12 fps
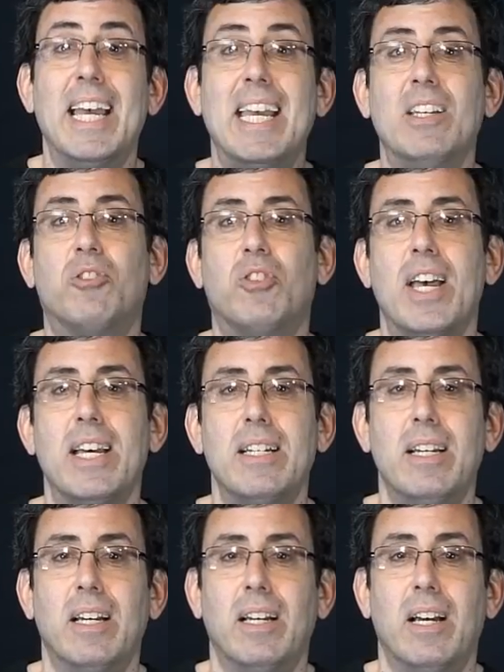He
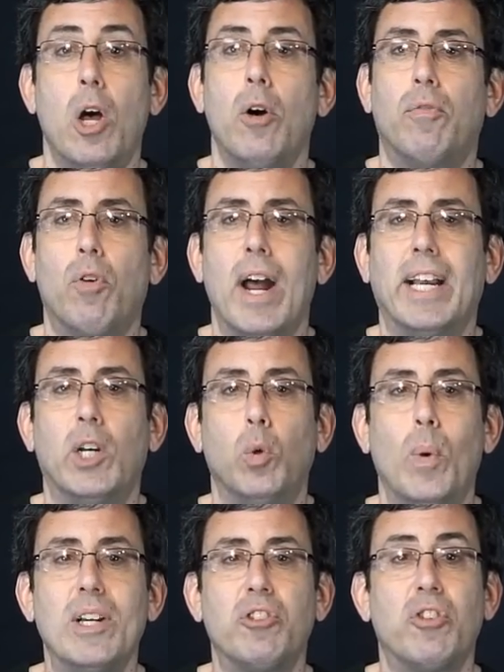said, For I could
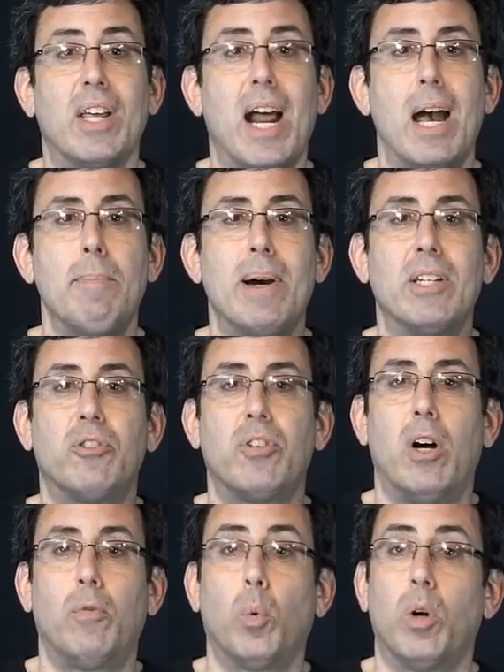wish that I
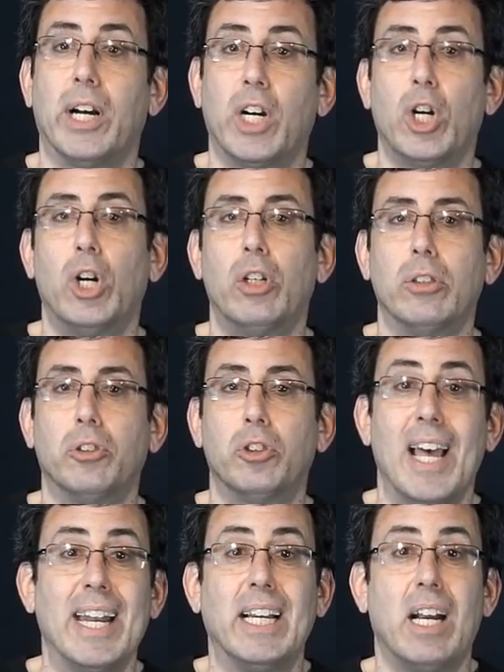myself were
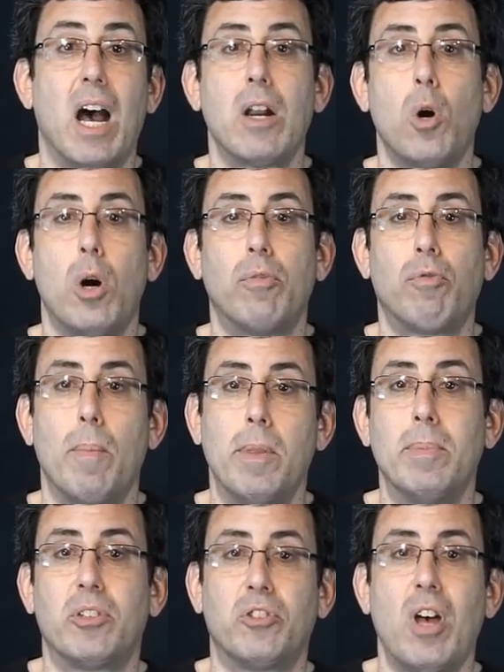accursed and cut off from
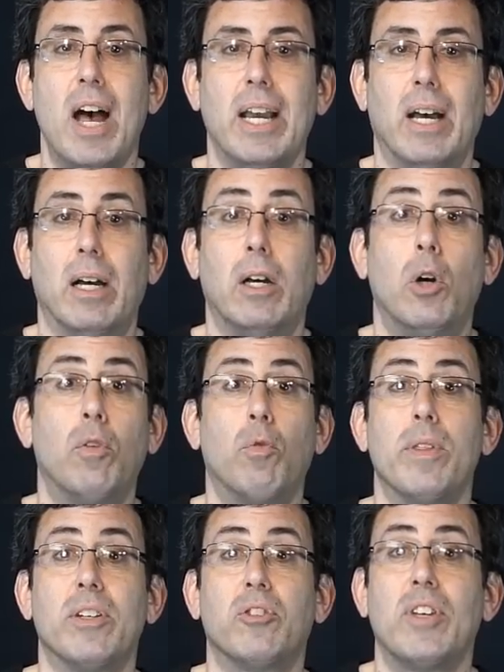the Messiah
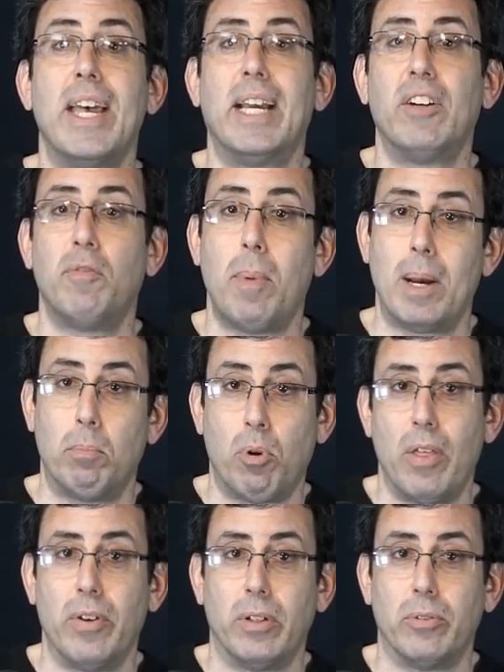for the sake of my
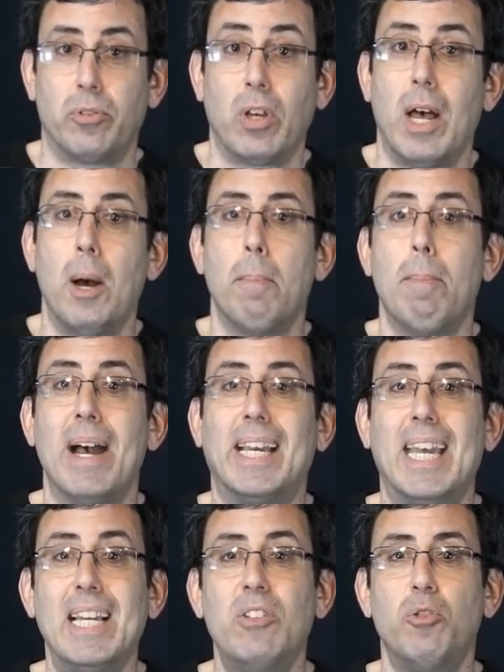brothers, my
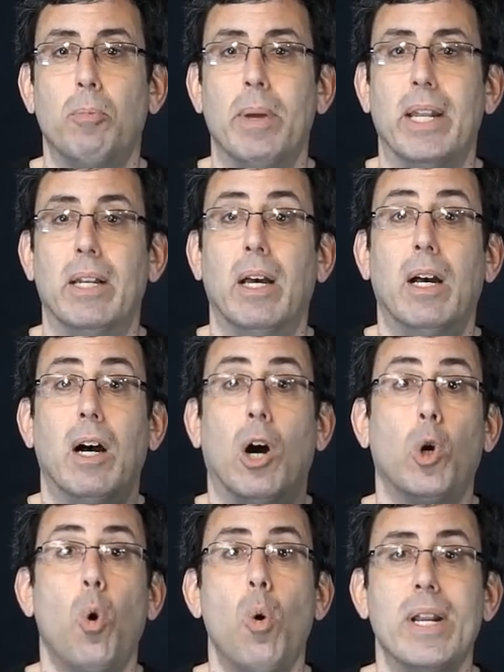kinsmen,
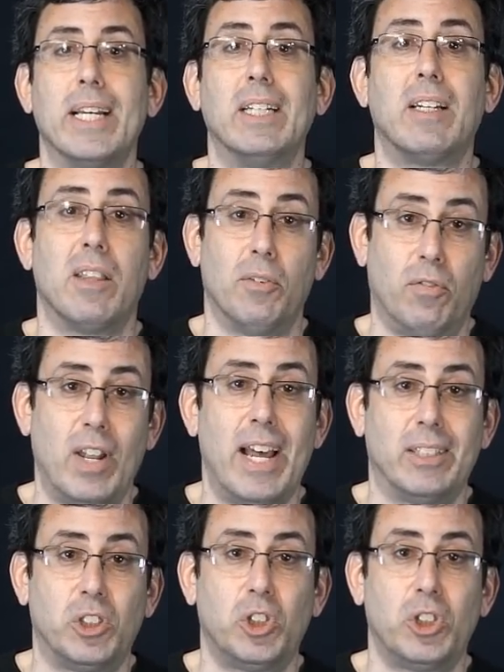according to the
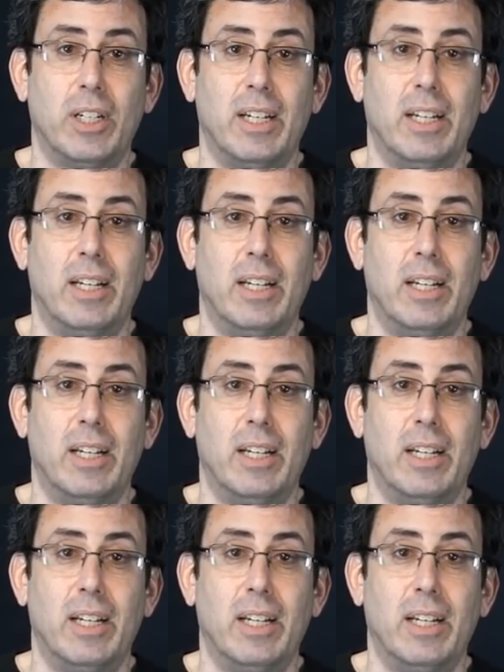flesh.